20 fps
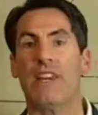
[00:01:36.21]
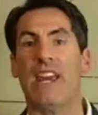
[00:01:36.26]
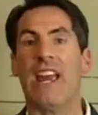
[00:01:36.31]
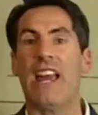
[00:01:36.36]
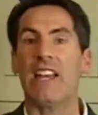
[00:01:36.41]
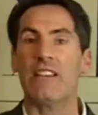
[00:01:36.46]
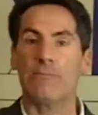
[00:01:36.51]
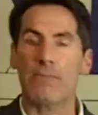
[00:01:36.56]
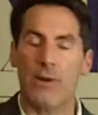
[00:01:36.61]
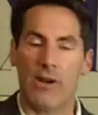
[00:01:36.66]

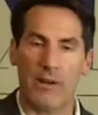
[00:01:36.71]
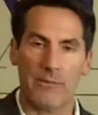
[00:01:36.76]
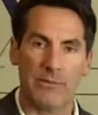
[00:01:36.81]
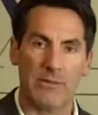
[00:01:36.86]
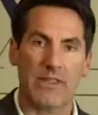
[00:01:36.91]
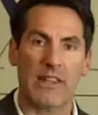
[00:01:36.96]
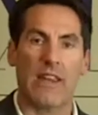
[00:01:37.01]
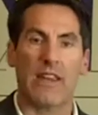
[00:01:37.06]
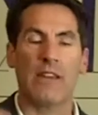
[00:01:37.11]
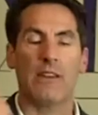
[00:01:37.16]
Gas pump,
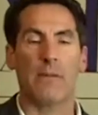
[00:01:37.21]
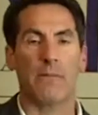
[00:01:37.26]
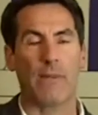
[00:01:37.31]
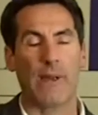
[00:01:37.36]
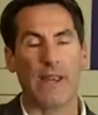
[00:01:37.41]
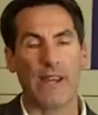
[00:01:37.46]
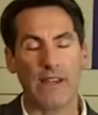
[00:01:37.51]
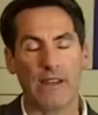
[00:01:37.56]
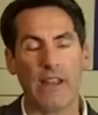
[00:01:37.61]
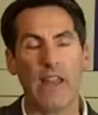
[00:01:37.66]

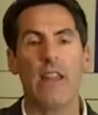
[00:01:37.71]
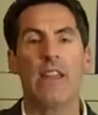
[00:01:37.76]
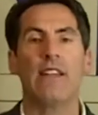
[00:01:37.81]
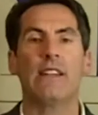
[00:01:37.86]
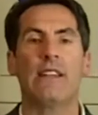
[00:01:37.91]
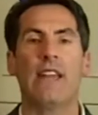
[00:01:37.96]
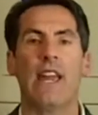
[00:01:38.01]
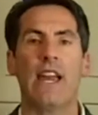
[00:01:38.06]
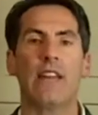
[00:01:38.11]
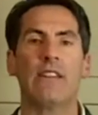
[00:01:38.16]
paying
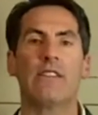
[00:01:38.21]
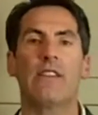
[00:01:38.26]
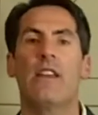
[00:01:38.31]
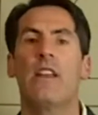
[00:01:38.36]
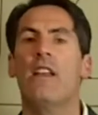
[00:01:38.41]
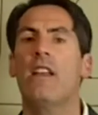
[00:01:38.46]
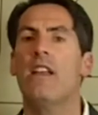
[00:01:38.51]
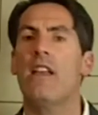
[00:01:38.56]
gas,